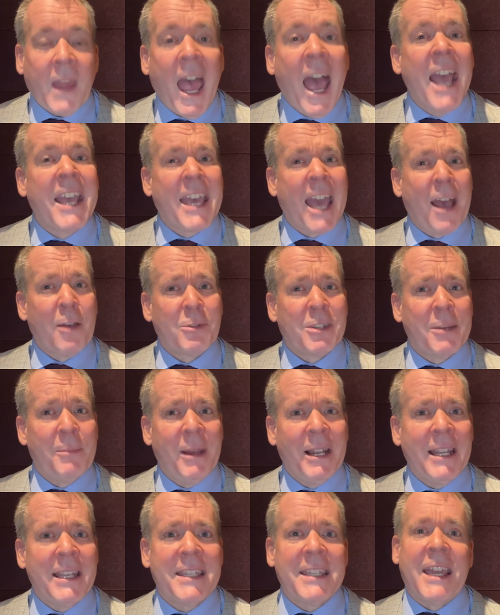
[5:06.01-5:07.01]

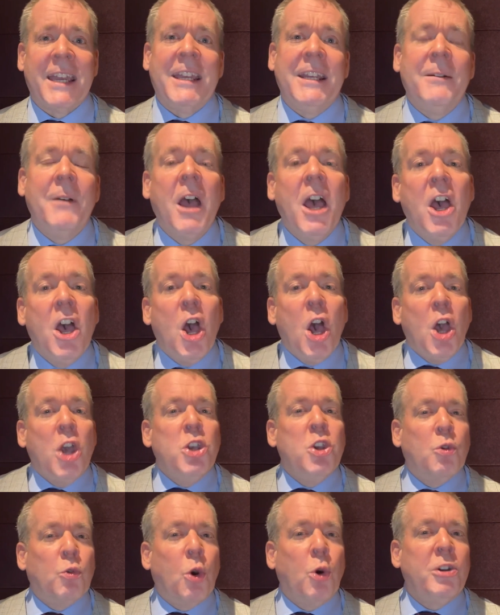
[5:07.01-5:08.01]
Accountability.
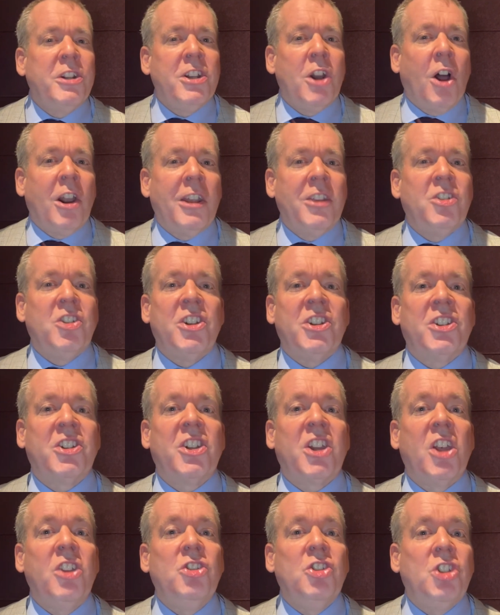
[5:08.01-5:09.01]
Your audiologist
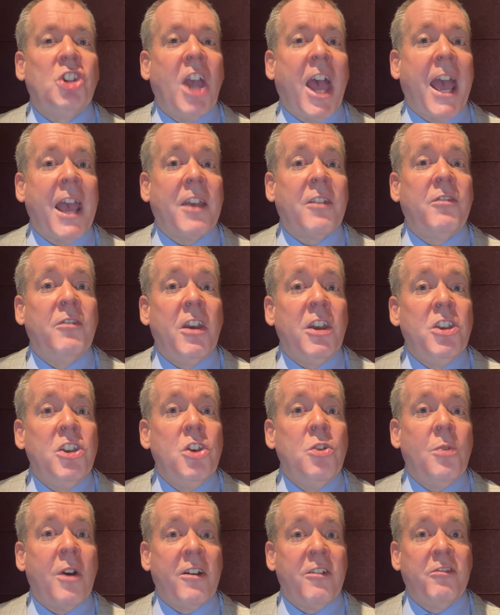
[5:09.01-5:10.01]
can check that
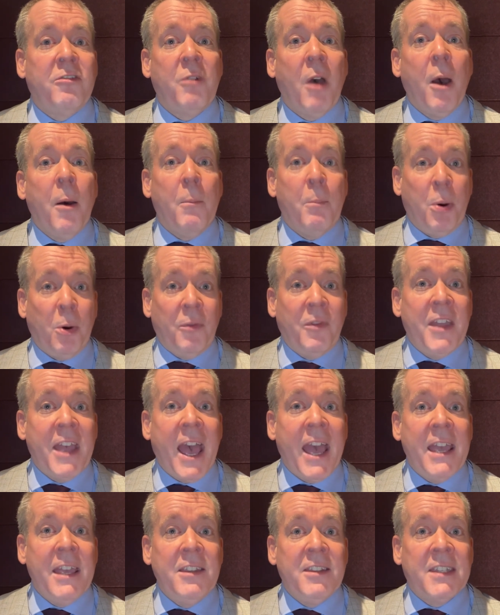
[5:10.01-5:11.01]
you have put the
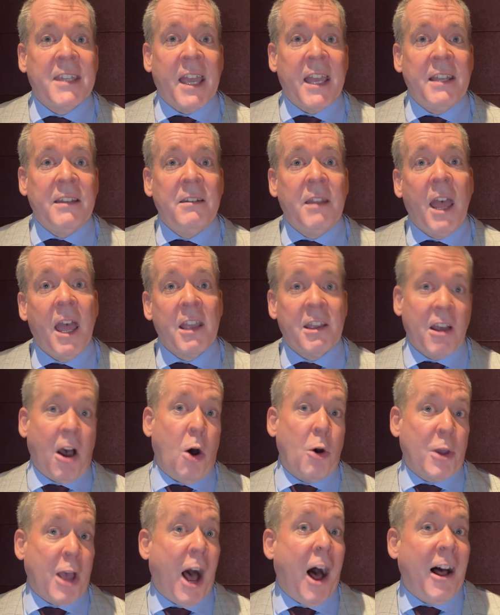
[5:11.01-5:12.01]
aids in,
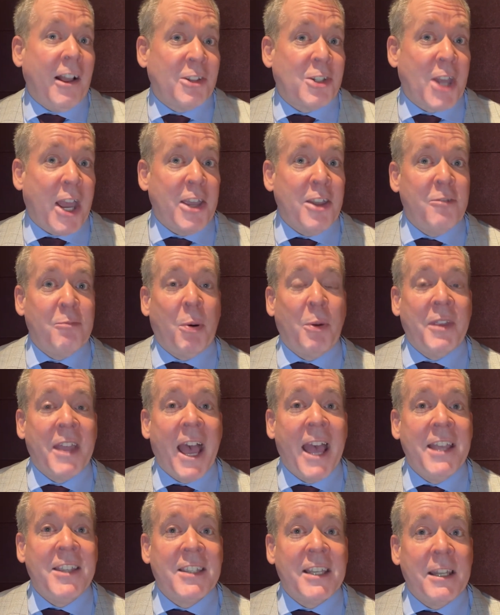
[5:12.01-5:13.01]
or can't check you've put the
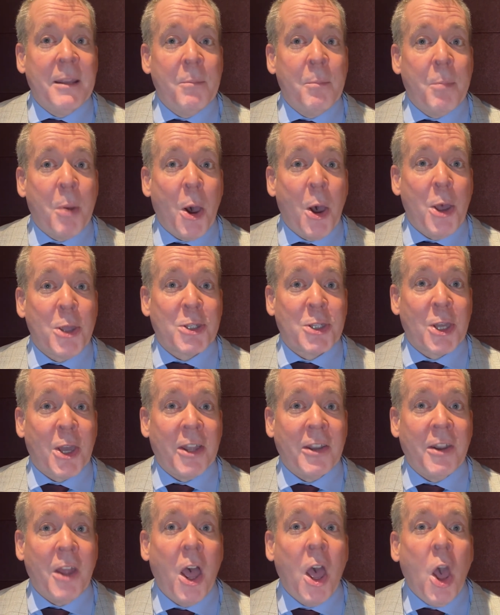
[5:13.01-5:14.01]
aids in
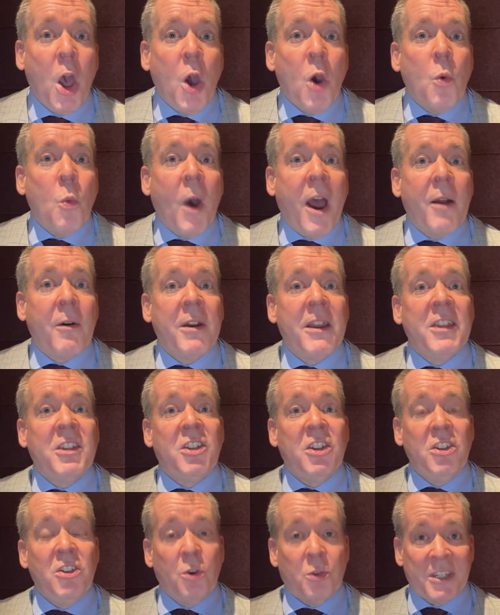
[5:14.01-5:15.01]
person,
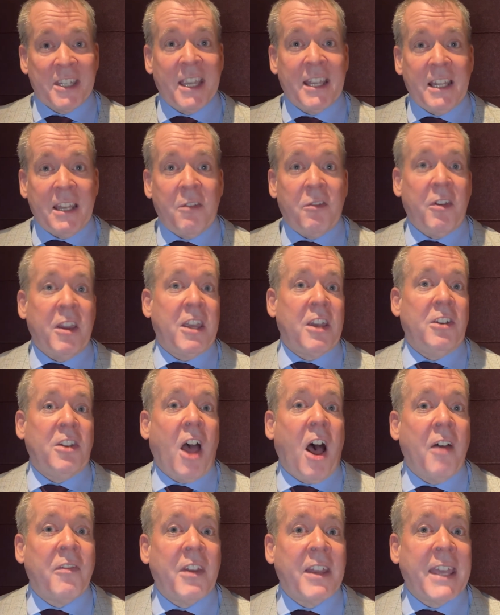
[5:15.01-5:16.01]
whereas your significant
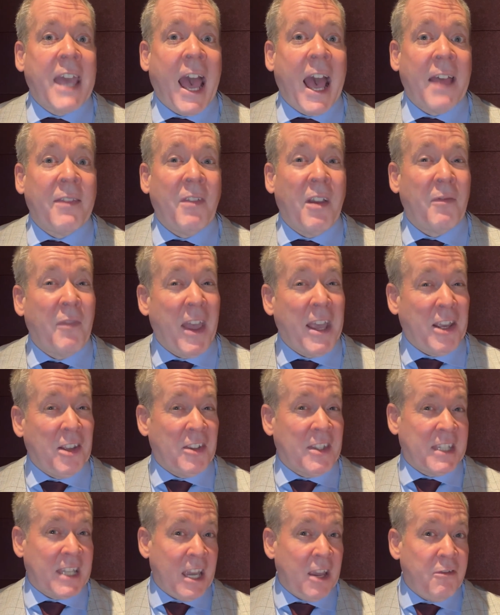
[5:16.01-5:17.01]
other can. They can
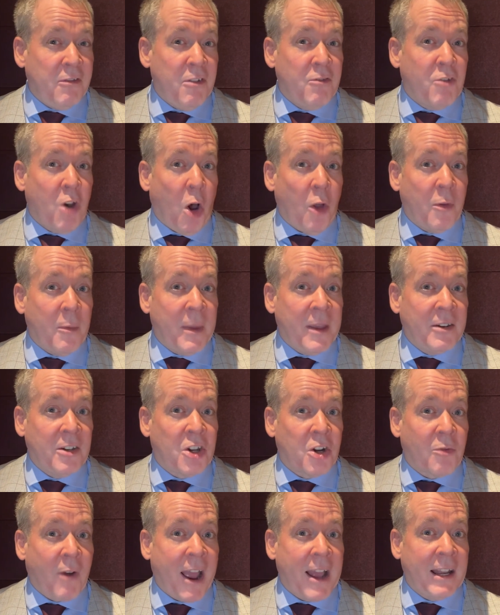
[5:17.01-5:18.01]
see if you've got them in
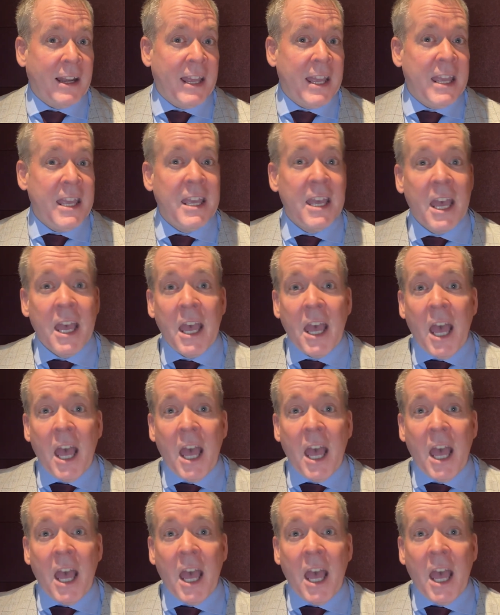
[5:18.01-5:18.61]
correctly.